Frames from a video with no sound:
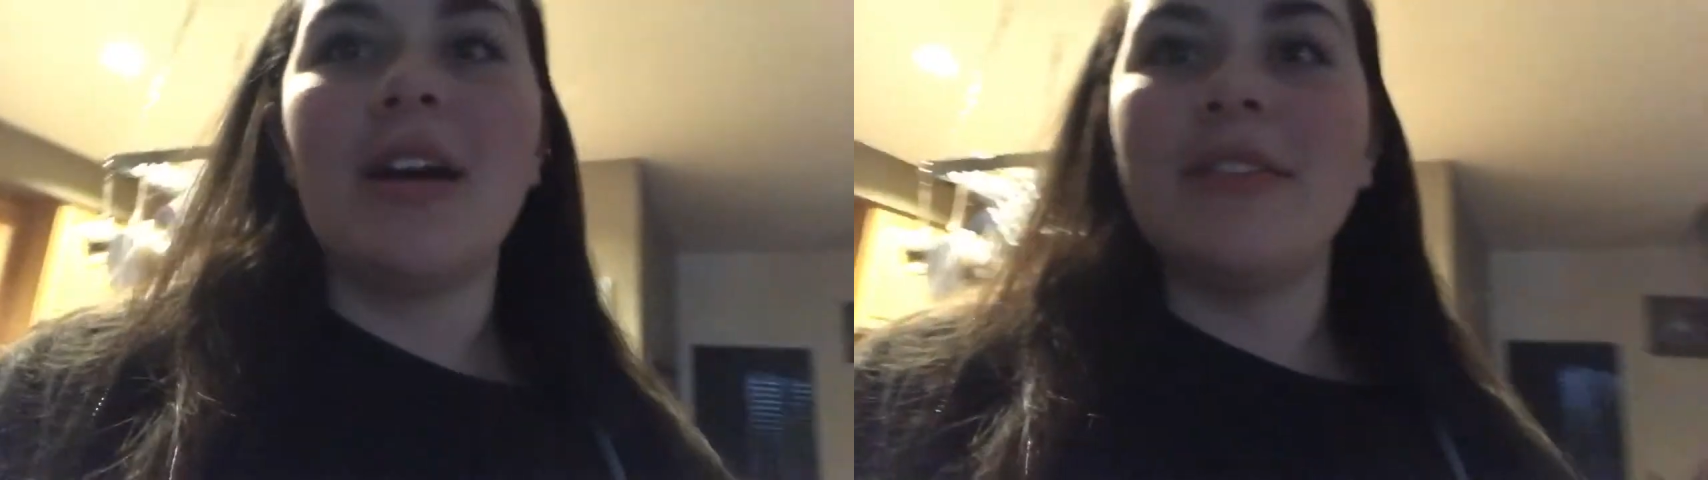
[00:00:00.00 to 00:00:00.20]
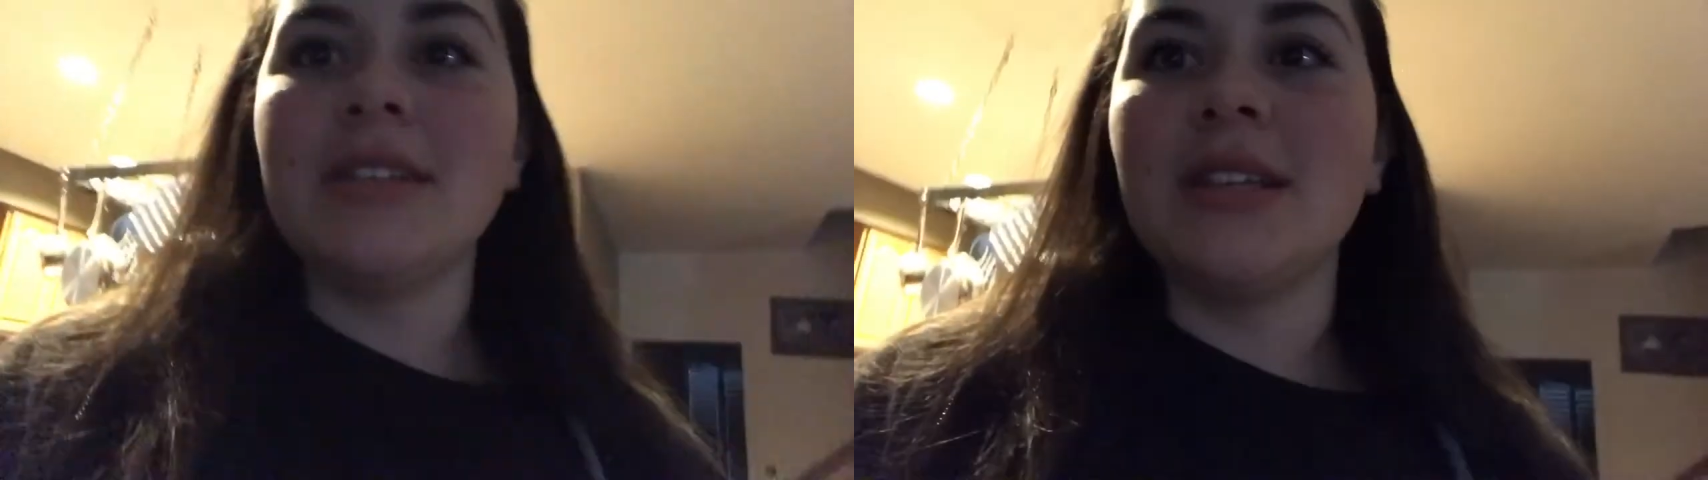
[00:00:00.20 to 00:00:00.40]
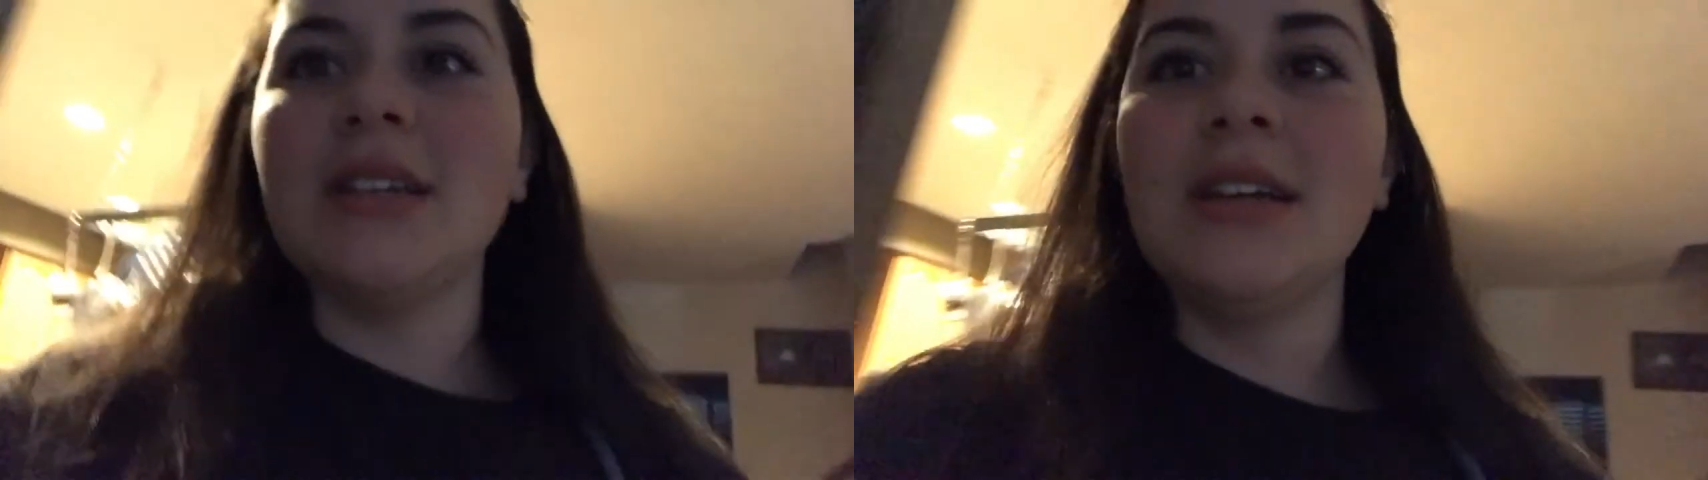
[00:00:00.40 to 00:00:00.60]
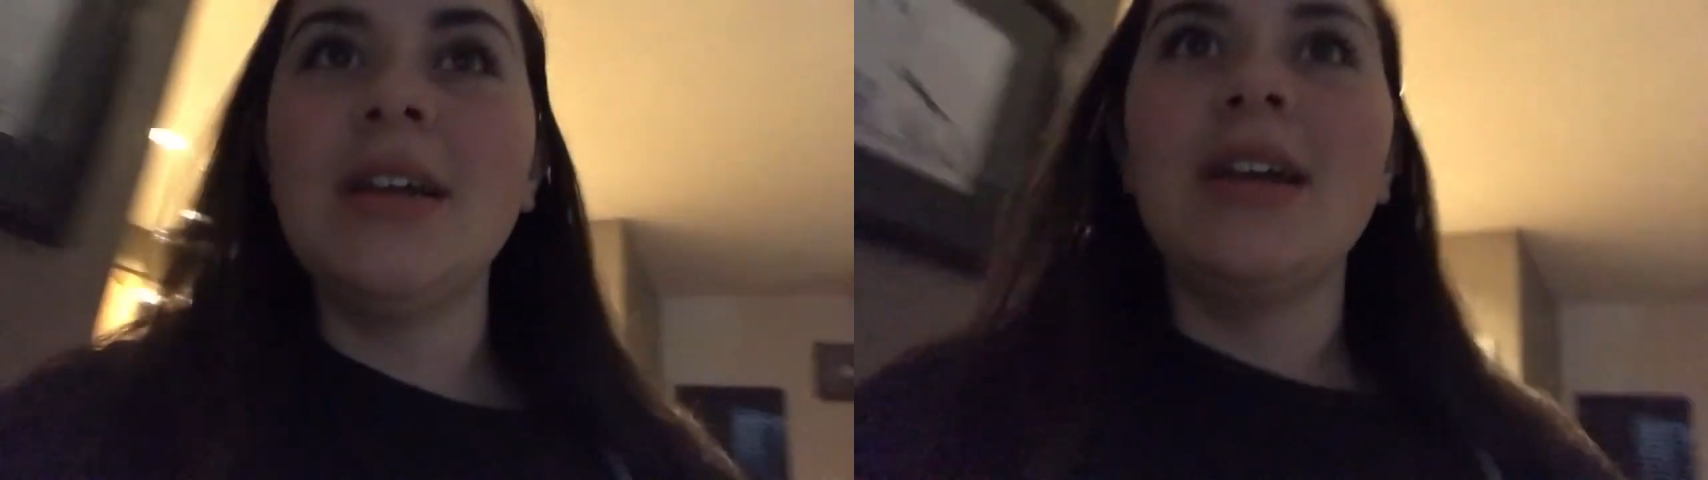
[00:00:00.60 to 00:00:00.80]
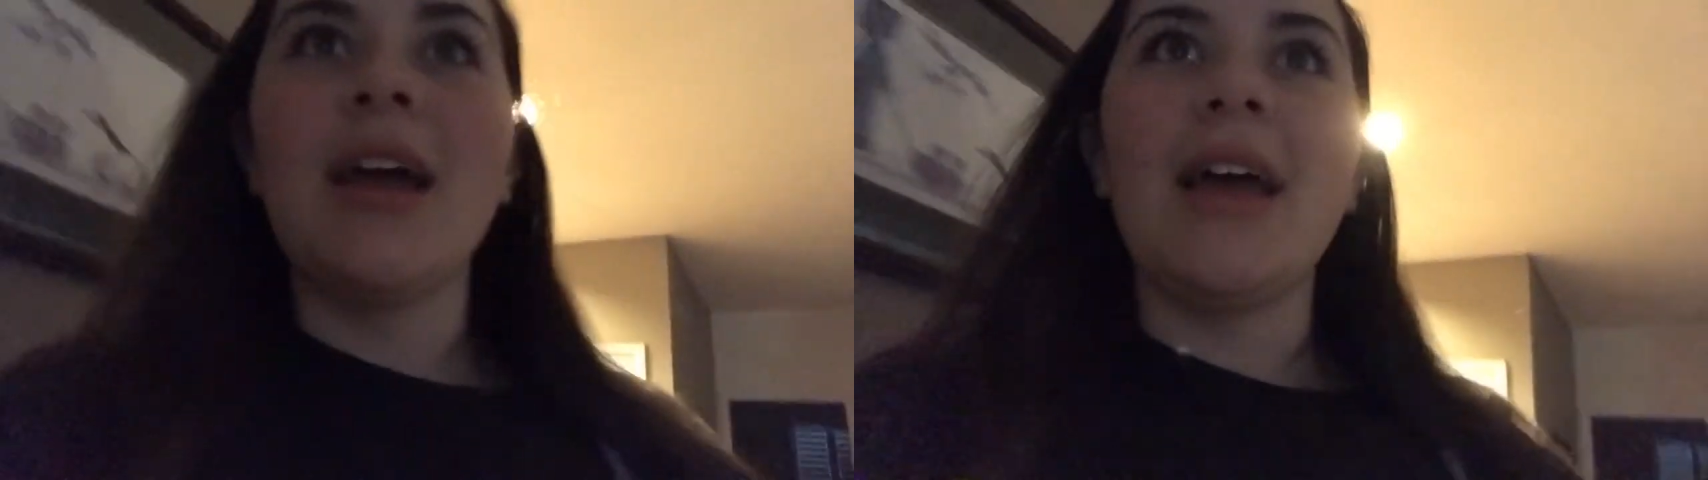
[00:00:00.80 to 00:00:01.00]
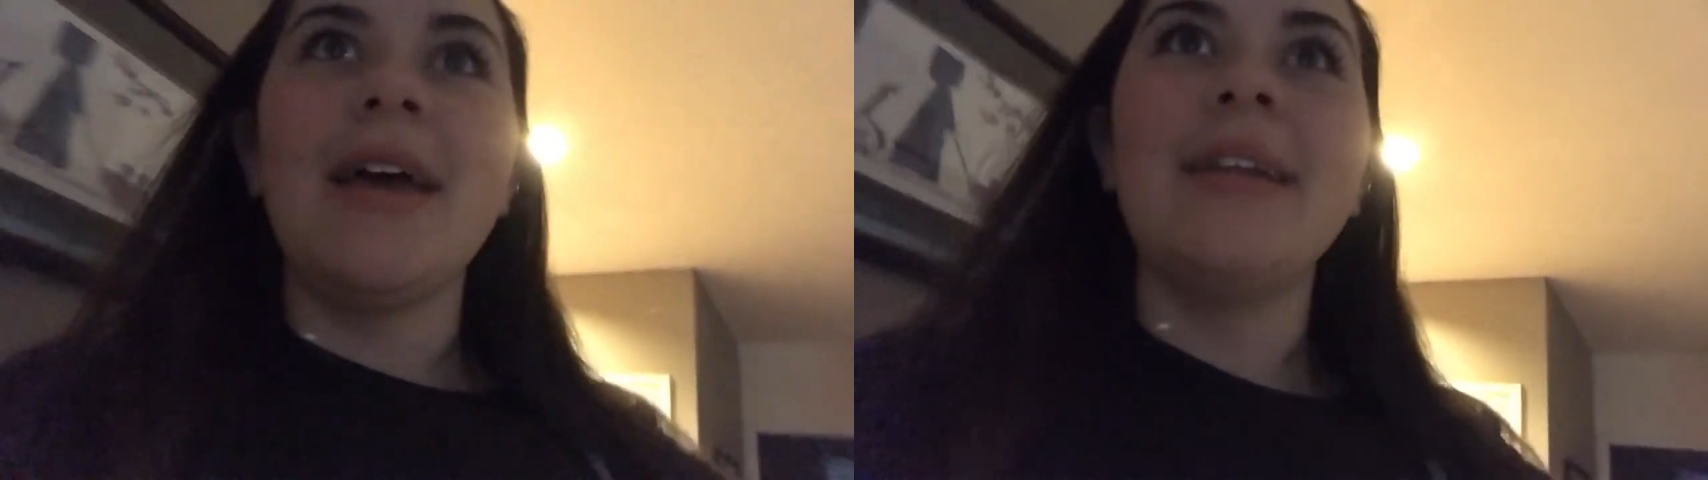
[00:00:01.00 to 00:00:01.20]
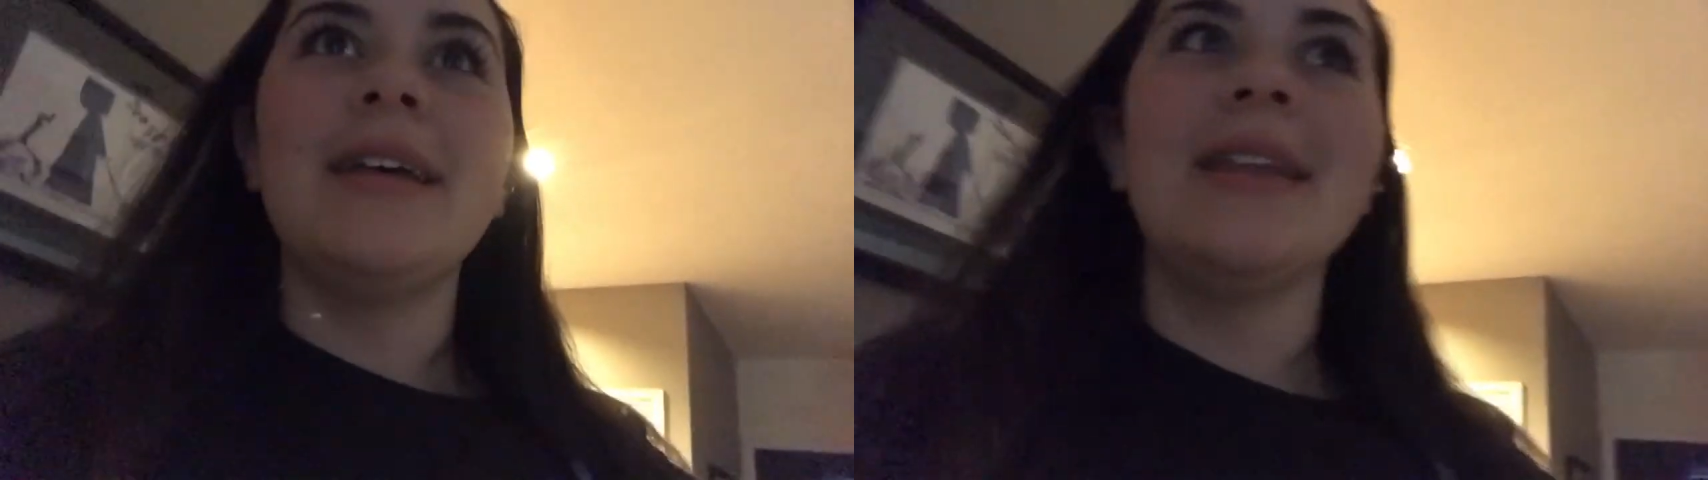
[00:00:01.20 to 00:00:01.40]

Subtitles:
obviously. And